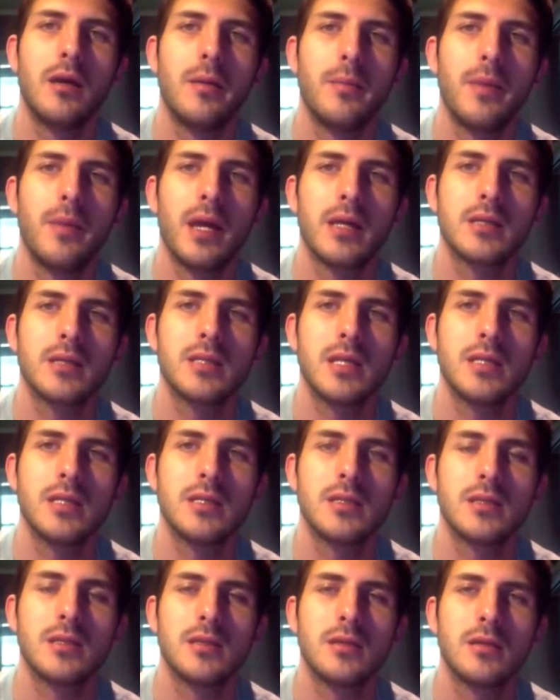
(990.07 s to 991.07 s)
Max
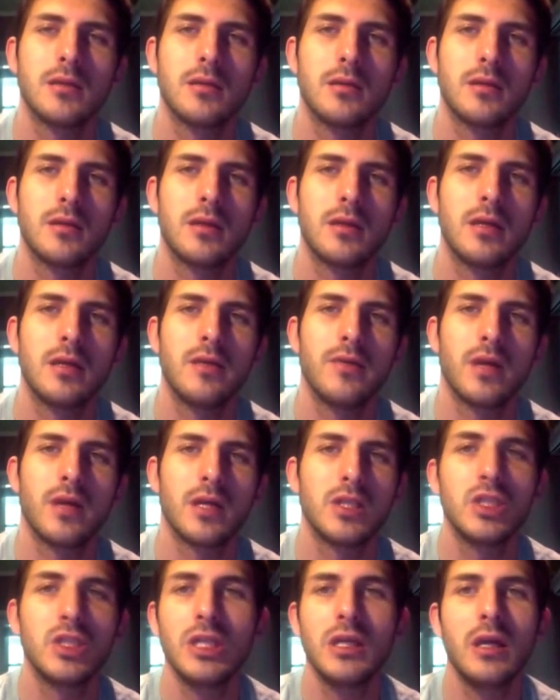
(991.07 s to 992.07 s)
says, giving
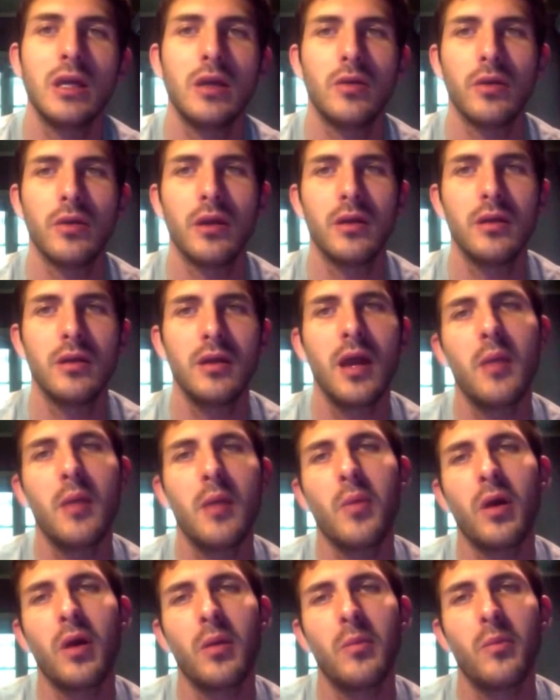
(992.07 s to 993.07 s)
a cheeky grin, yeah,
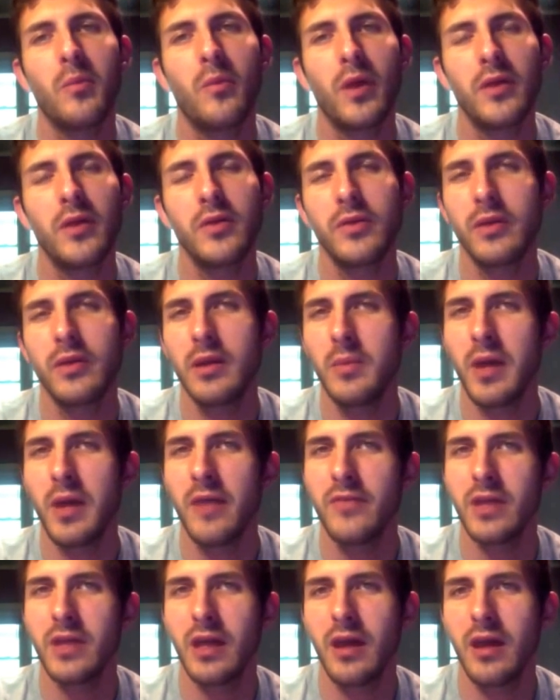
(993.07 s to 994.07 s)
Mom, why don't you let him
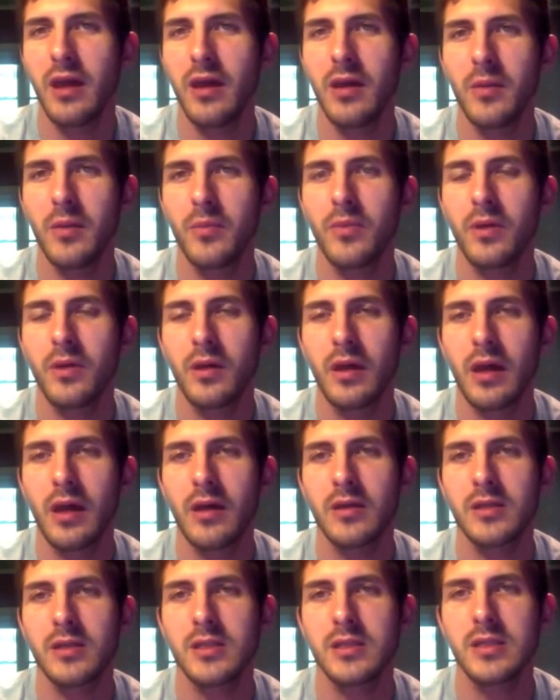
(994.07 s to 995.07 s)
have the game?
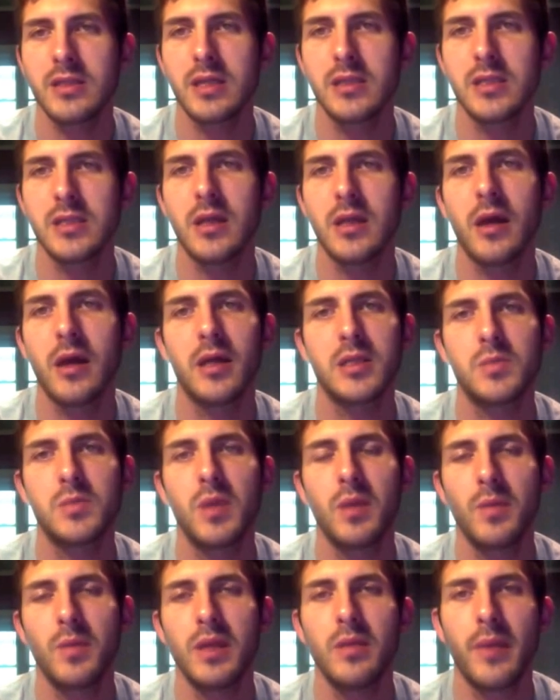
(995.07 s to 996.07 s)
Allison says, nice,
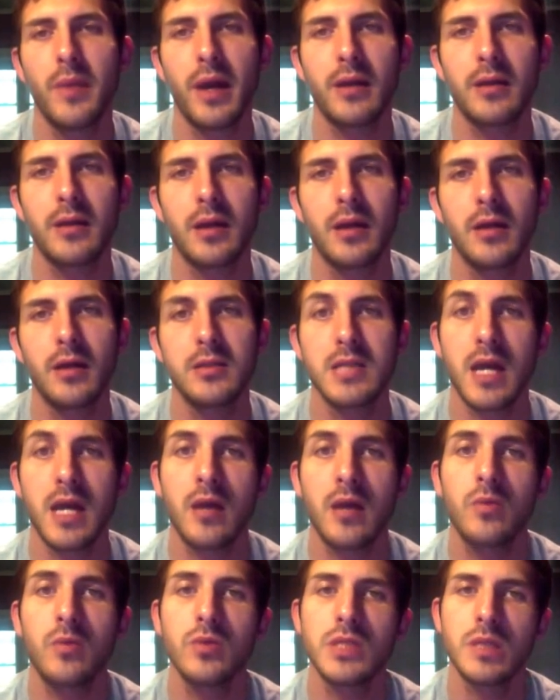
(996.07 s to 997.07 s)
make me the bad guy.
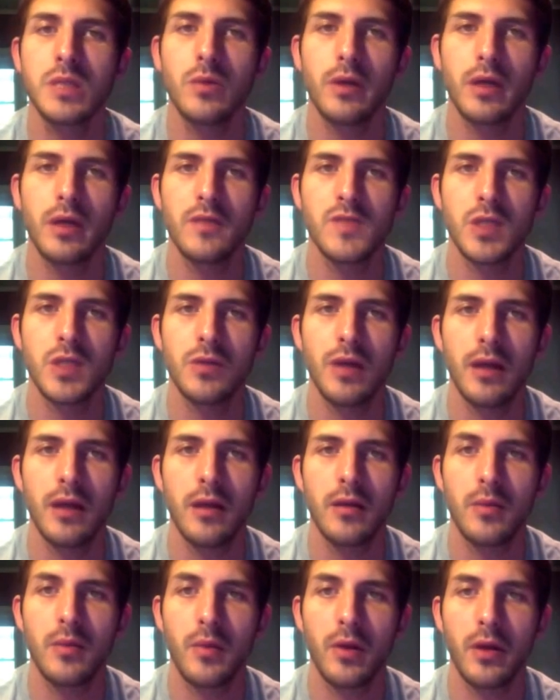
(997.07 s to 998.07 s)
Zach, we'll see what gifts you get
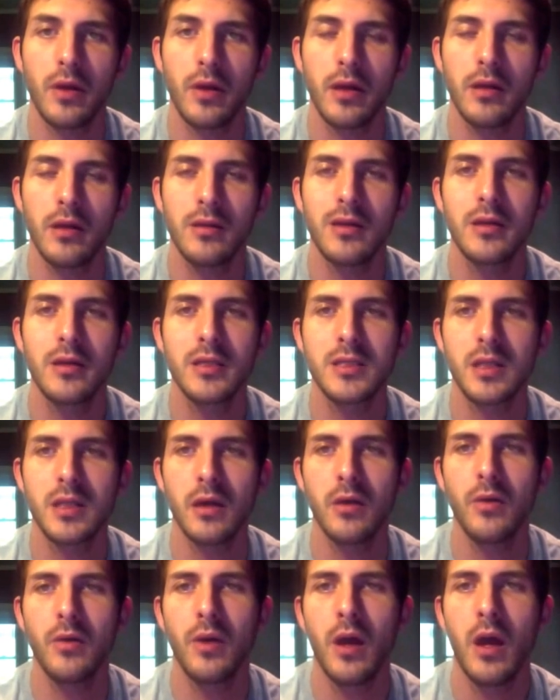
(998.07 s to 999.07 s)
at the party. Now let's
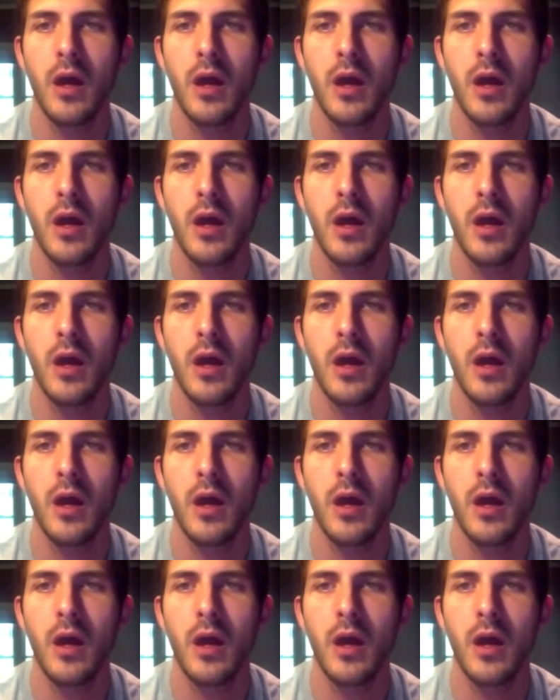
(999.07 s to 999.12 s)
go.